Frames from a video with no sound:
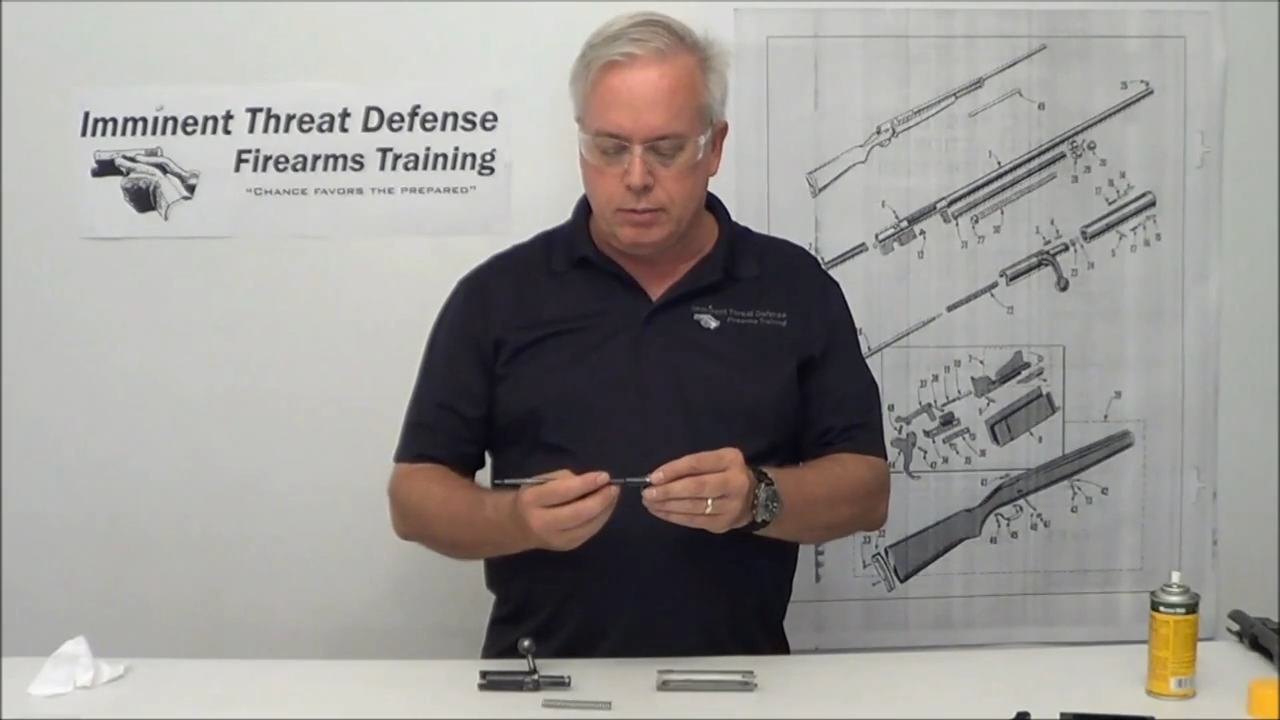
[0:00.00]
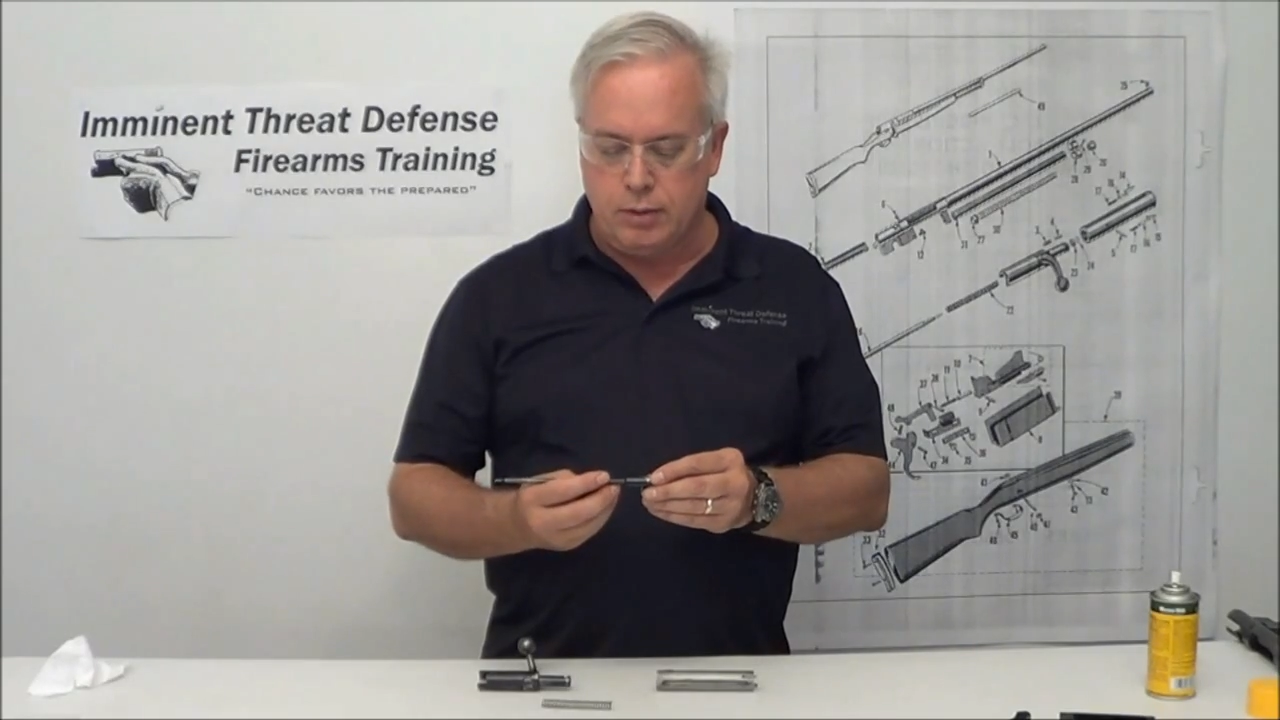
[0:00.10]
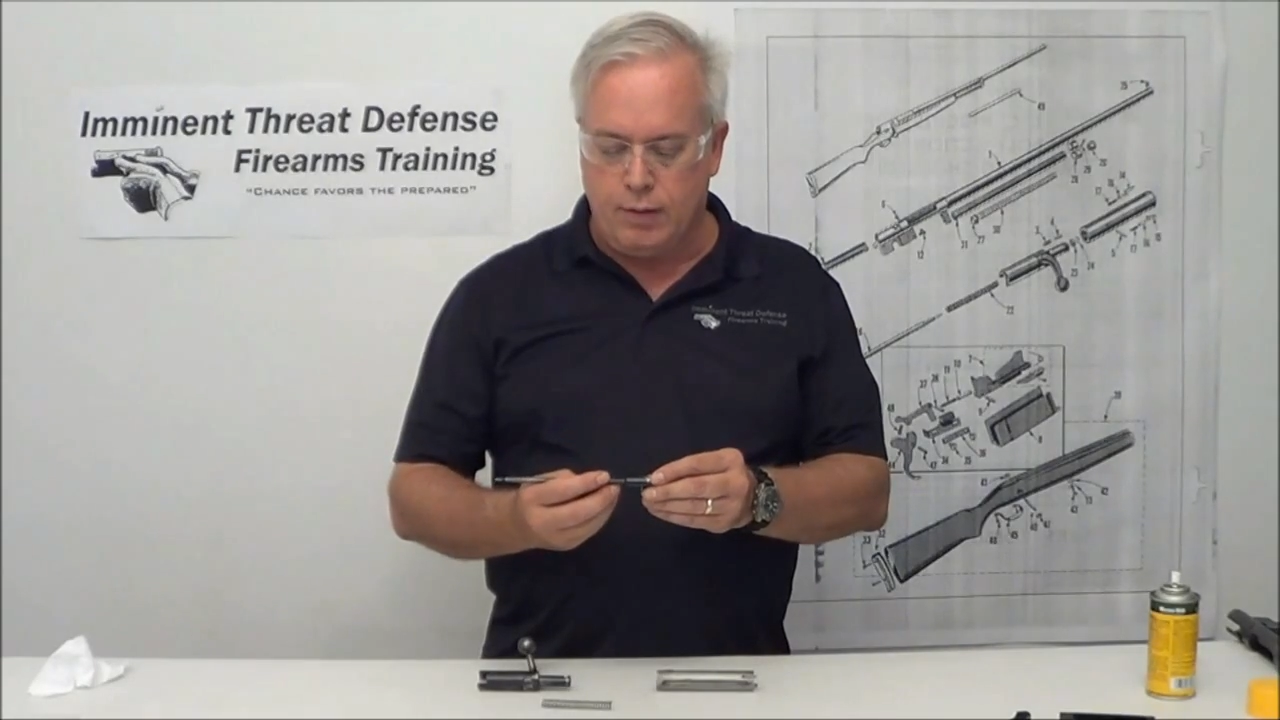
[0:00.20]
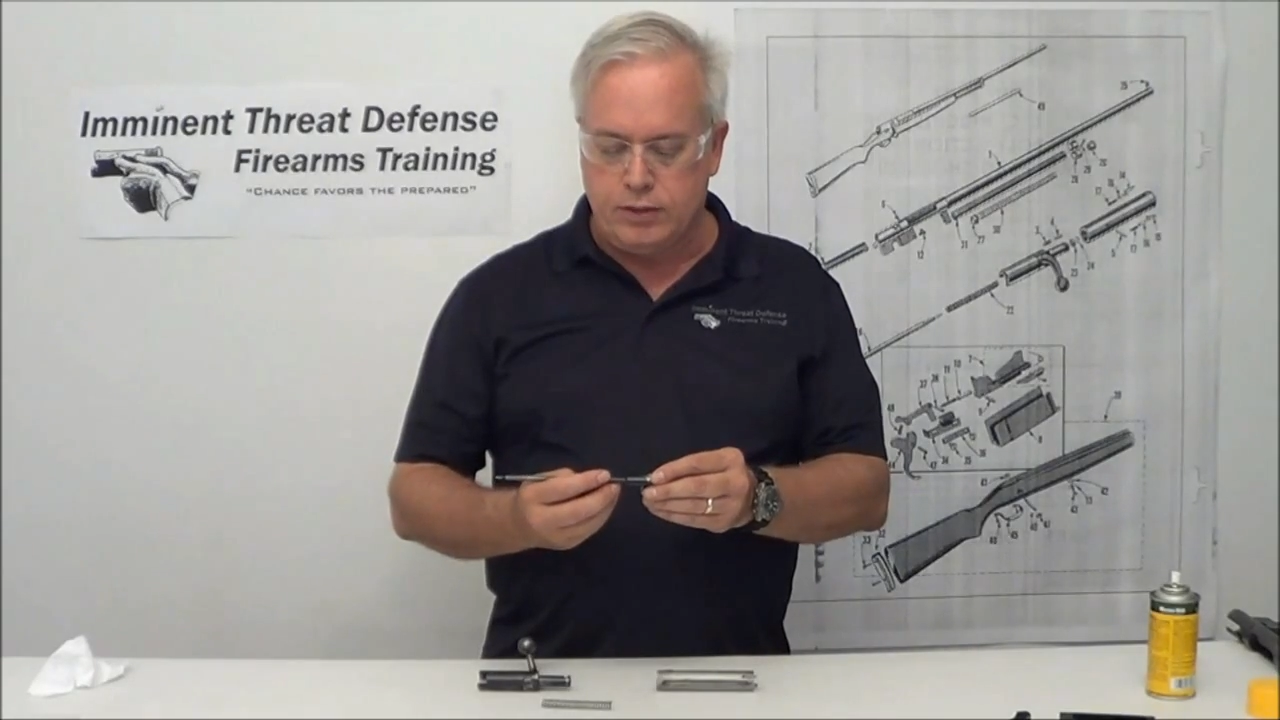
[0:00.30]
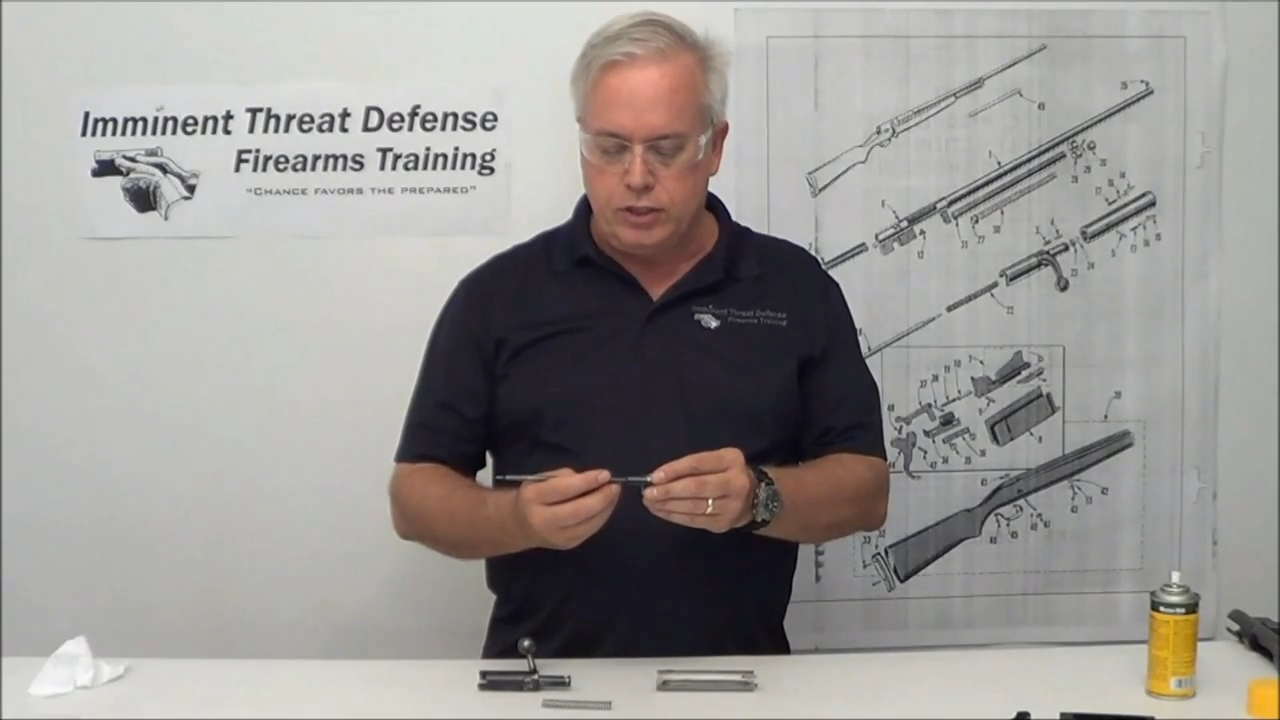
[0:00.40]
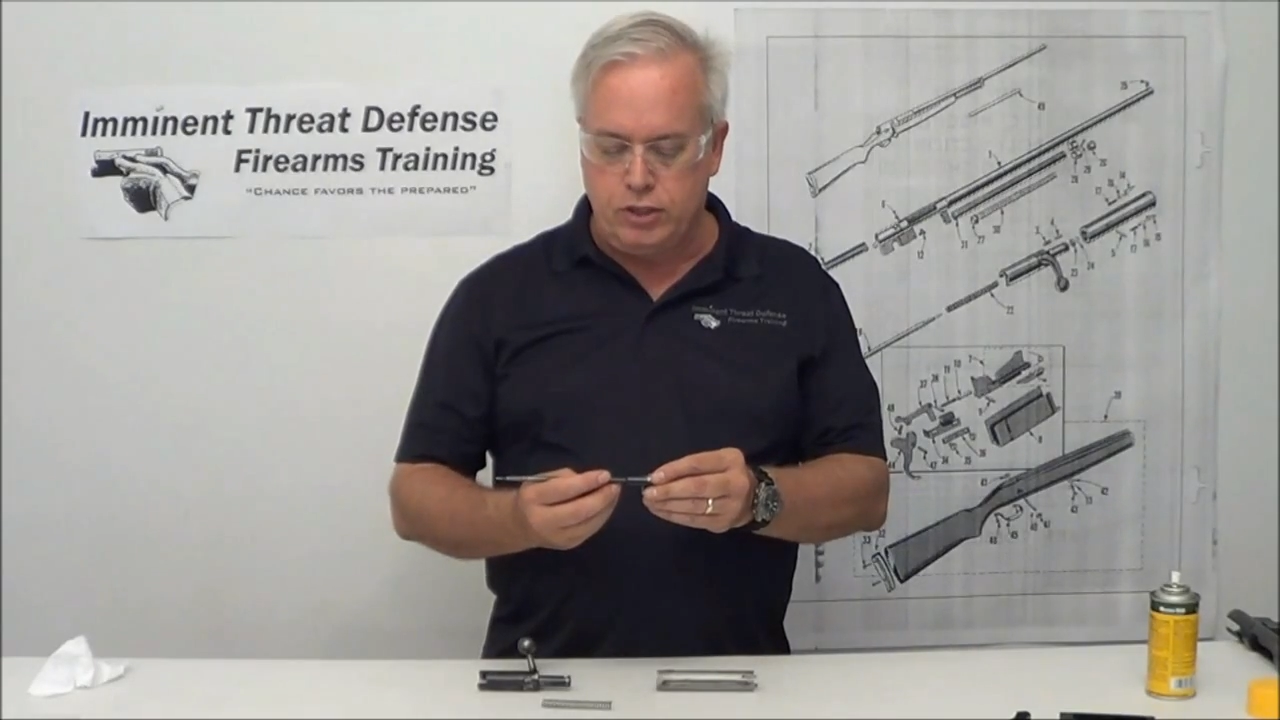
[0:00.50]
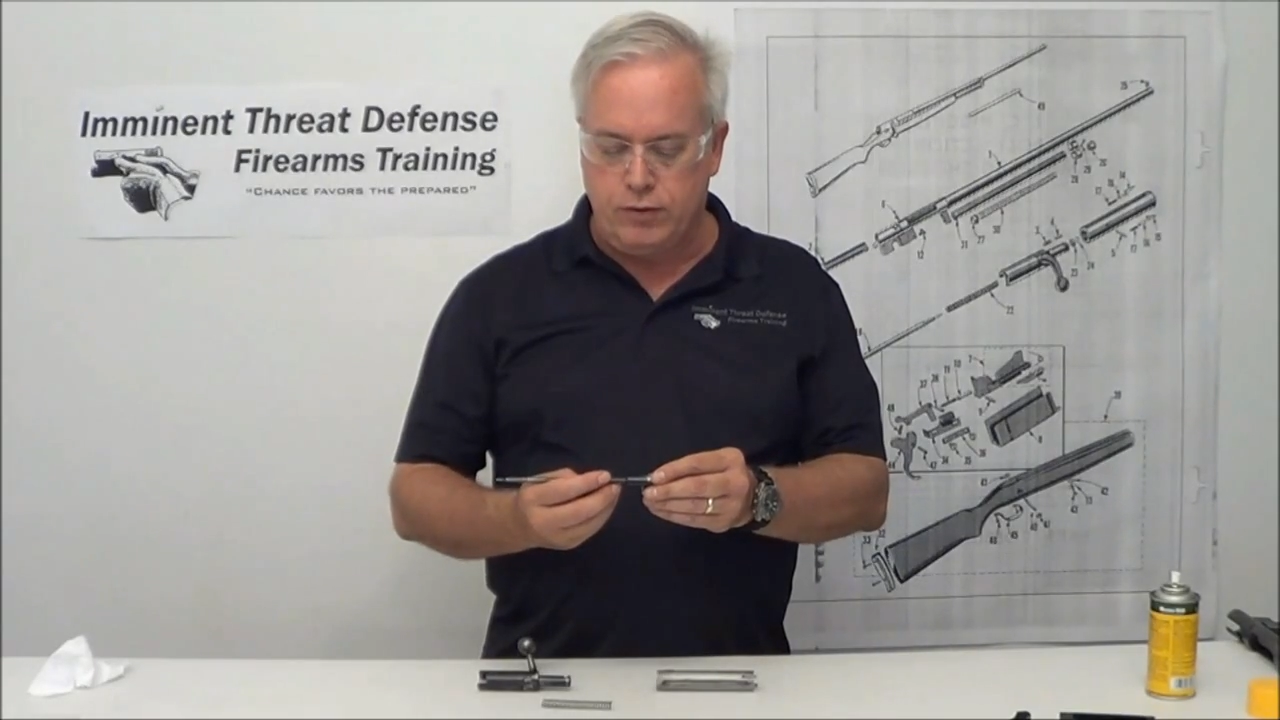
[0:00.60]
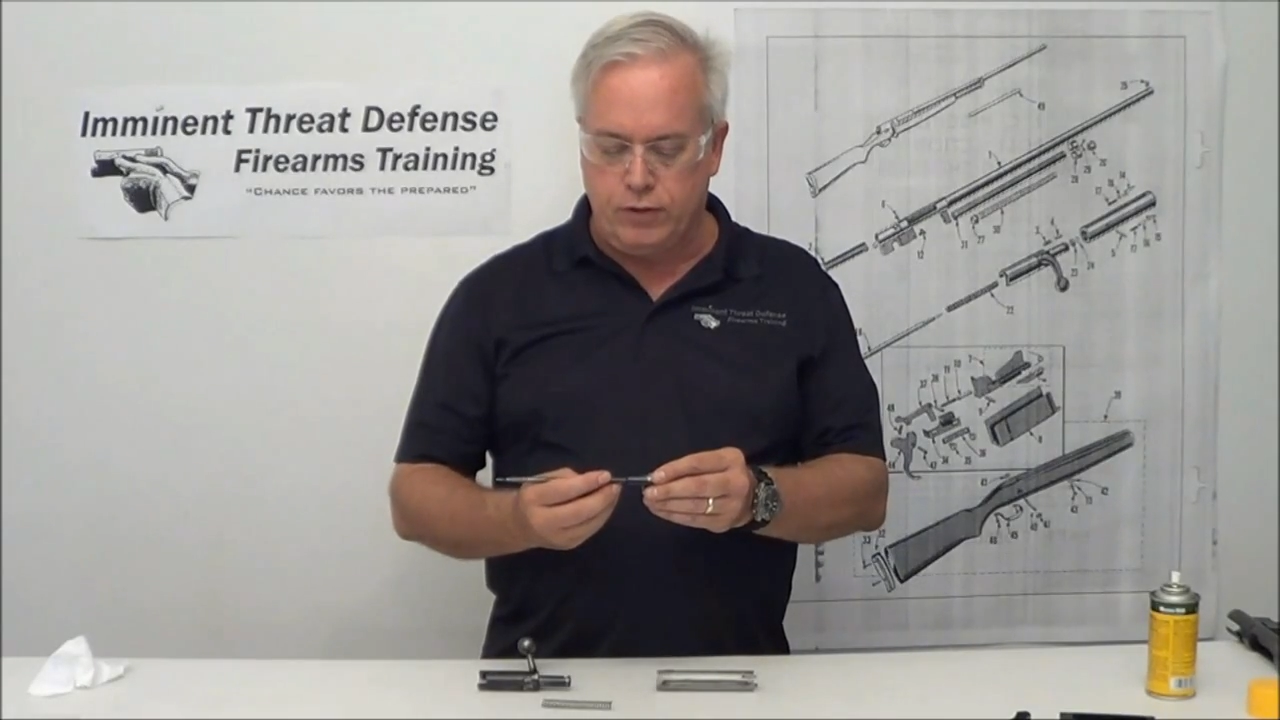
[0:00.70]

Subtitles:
obviously too